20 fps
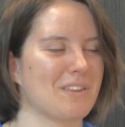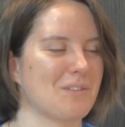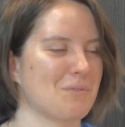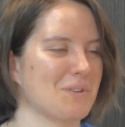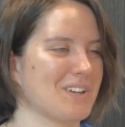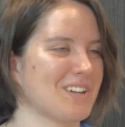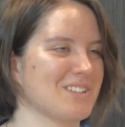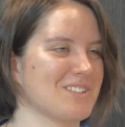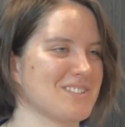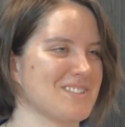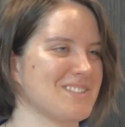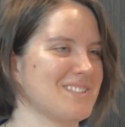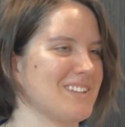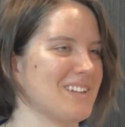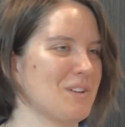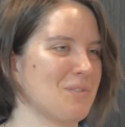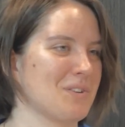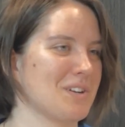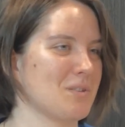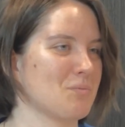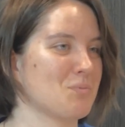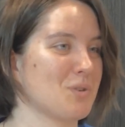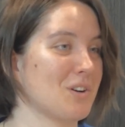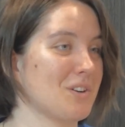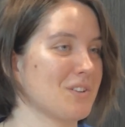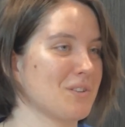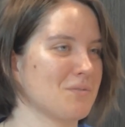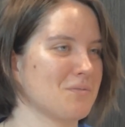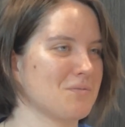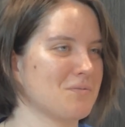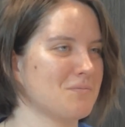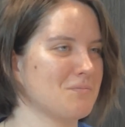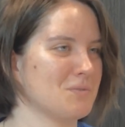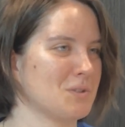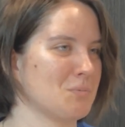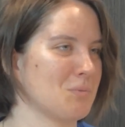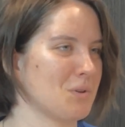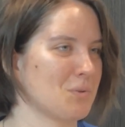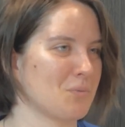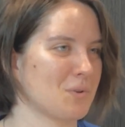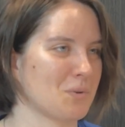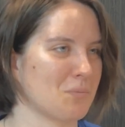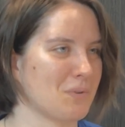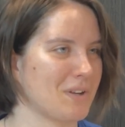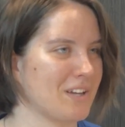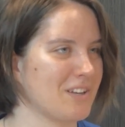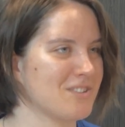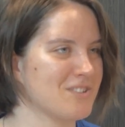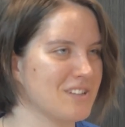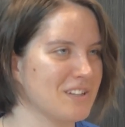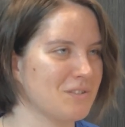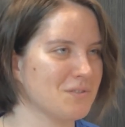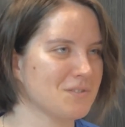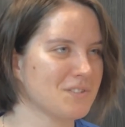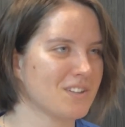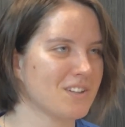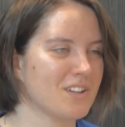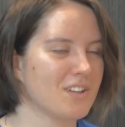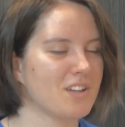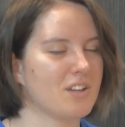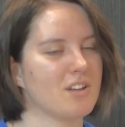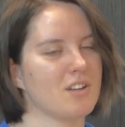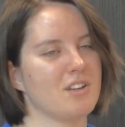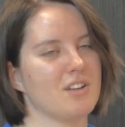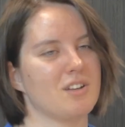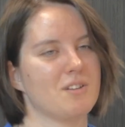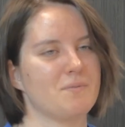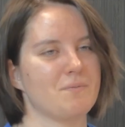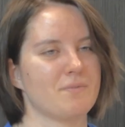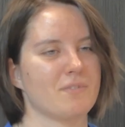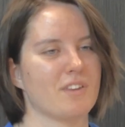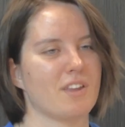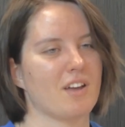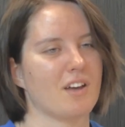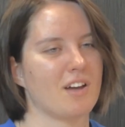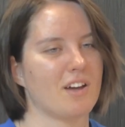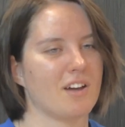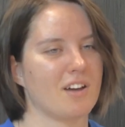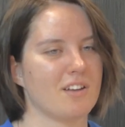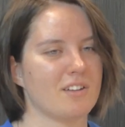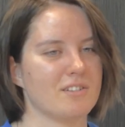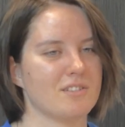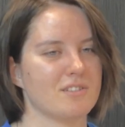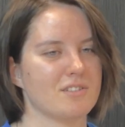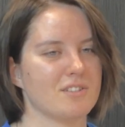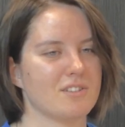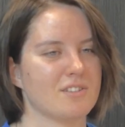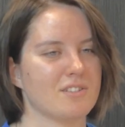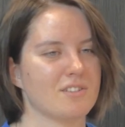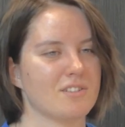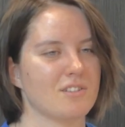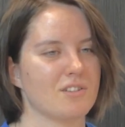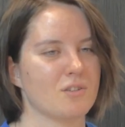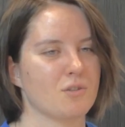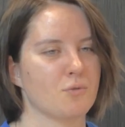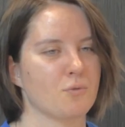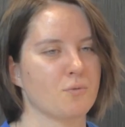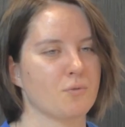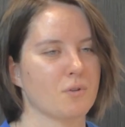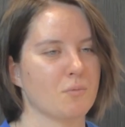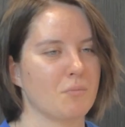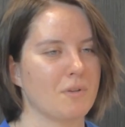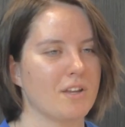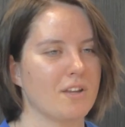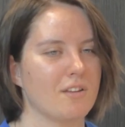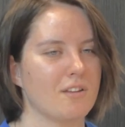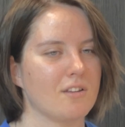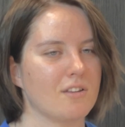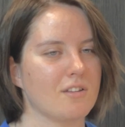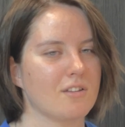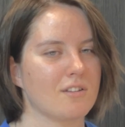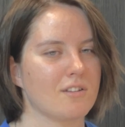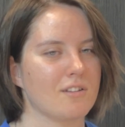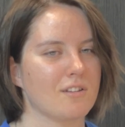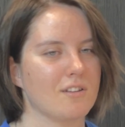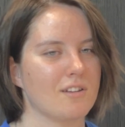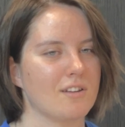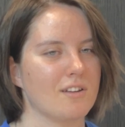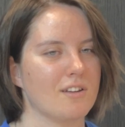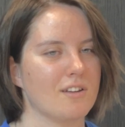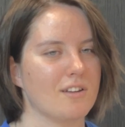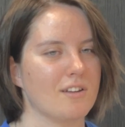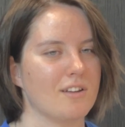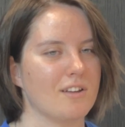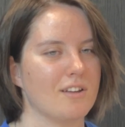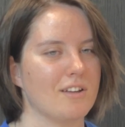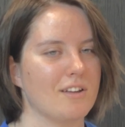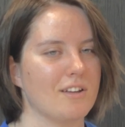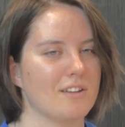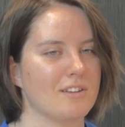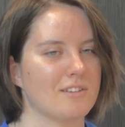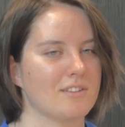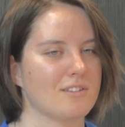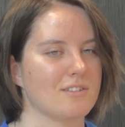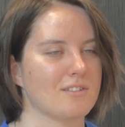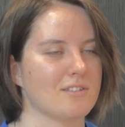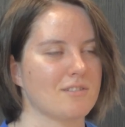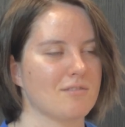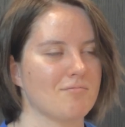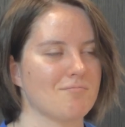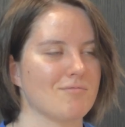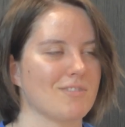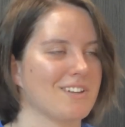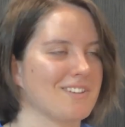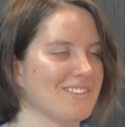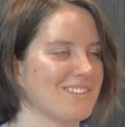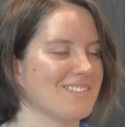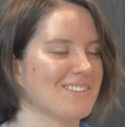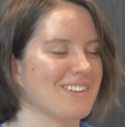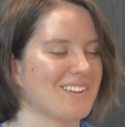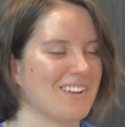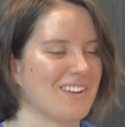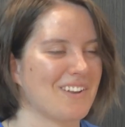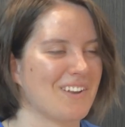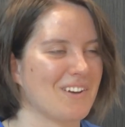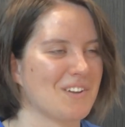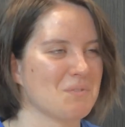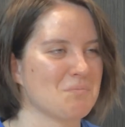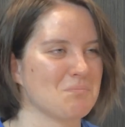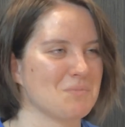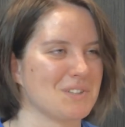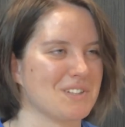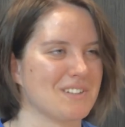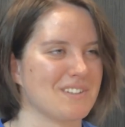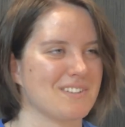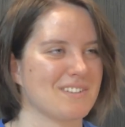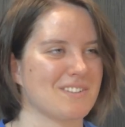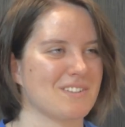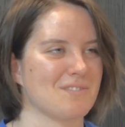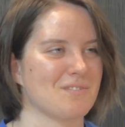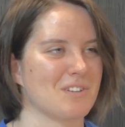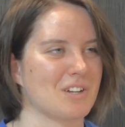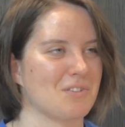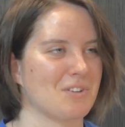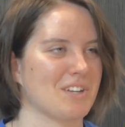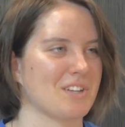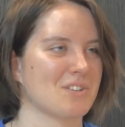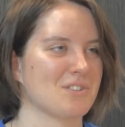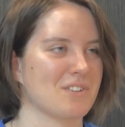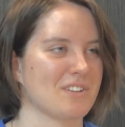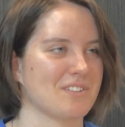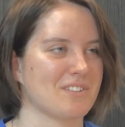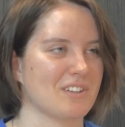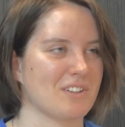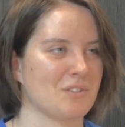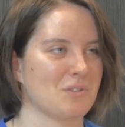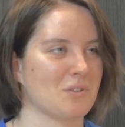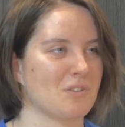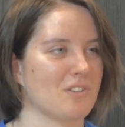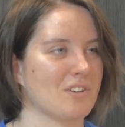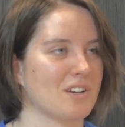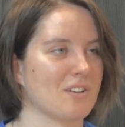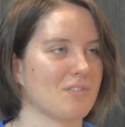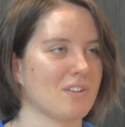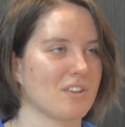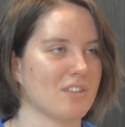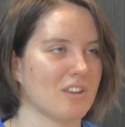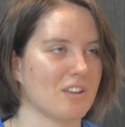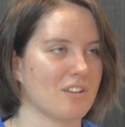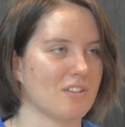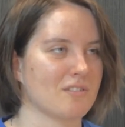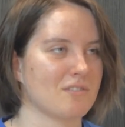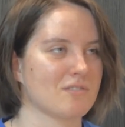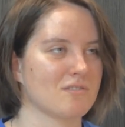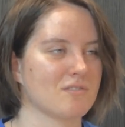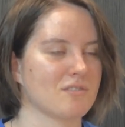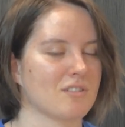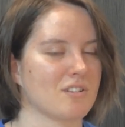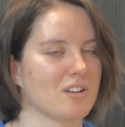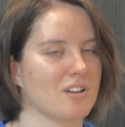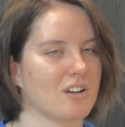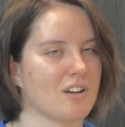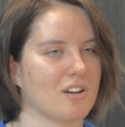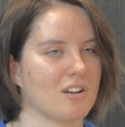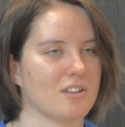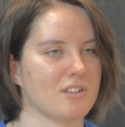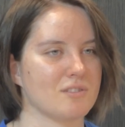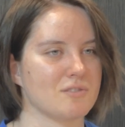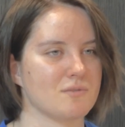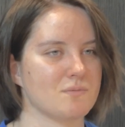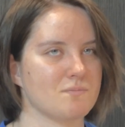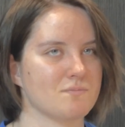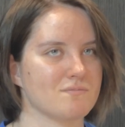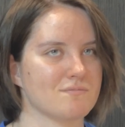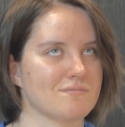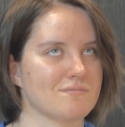we can just say we're proud about what we achieved. And for me, it's, as I said, a lot, but very interesting to learn everything. And